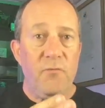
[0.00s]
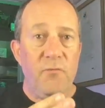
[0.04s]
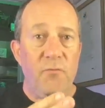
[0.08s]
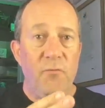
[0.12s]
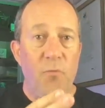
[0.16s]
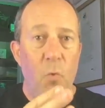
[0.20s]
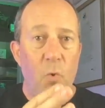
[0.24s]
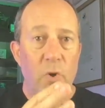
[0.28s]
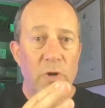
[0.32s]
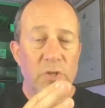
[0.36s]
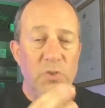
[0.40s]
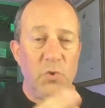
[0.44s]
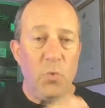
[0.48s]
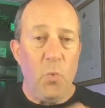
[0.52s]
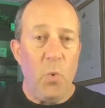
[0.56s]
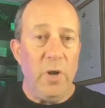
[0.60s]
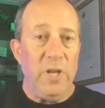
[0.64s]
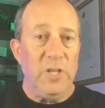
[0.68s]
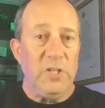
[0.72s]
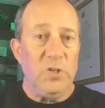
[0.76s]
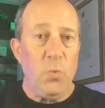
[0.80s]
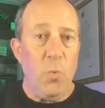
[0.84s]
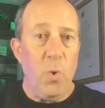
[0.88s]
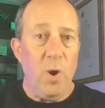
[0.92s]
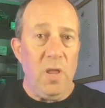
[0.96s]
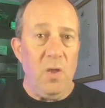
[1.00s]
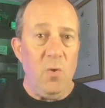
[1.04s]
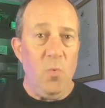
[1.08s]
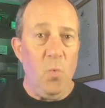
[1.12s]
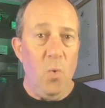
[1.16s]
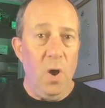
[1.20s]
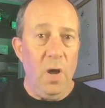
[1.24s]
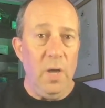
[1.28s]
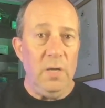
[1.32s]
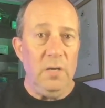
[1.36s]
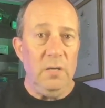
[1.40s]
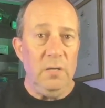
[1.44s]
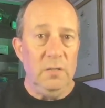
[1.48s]
for
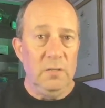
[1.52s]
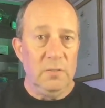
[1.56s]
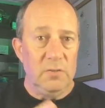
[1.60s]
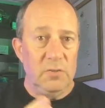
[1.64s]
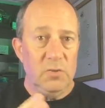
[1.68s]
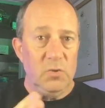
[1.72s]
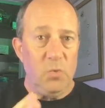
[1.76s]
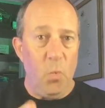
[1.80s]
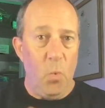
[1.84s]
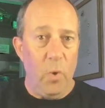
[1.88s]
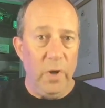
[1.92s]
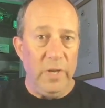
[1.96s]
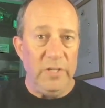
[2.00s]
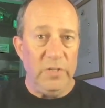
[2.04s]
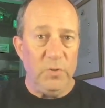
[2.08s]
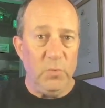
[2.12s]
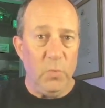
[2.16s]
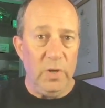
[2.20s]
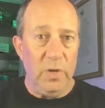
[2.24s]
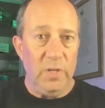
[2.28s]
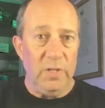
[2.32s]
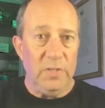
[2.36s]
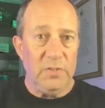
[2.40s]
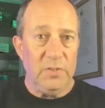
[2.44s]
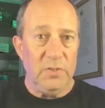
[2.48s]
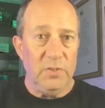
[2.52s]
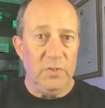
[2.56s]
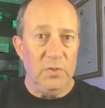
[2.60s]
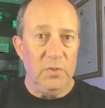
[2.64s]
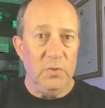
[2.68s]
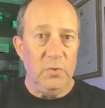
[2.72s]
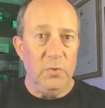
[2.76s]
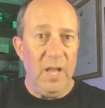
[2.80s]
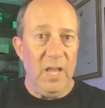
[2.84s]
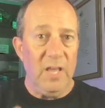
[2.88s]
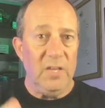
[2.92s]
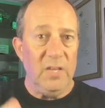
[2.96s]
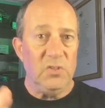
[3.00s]
2021,
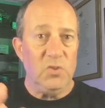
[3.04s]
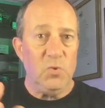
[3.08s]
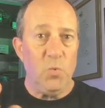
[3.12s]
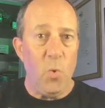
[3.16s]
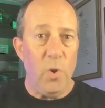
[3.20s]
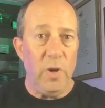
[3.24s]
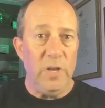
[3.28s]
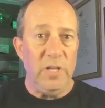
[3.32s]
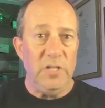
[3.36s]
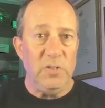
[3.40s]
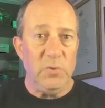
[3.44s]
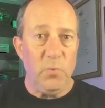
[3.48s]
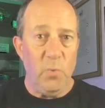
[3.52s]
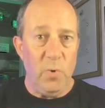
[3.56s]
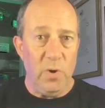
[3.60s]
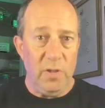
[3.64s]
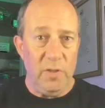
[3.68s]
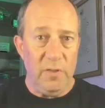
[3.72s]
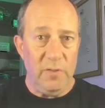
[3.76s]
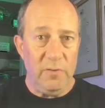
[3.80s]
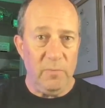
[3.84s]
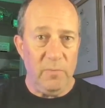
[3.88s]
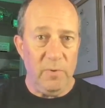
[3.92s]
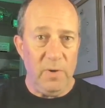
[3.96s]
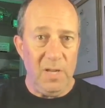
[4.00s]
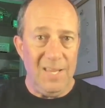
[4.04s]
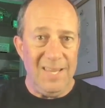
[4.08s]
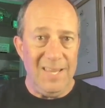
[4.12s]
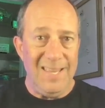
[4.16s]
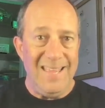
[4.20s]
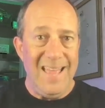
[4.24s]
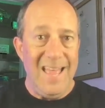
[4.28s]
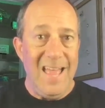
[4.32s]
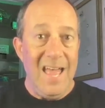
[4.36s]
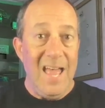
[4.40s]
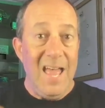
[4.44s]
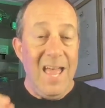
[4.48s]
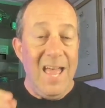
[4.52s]
2022, and
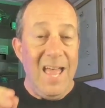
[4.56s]
2023.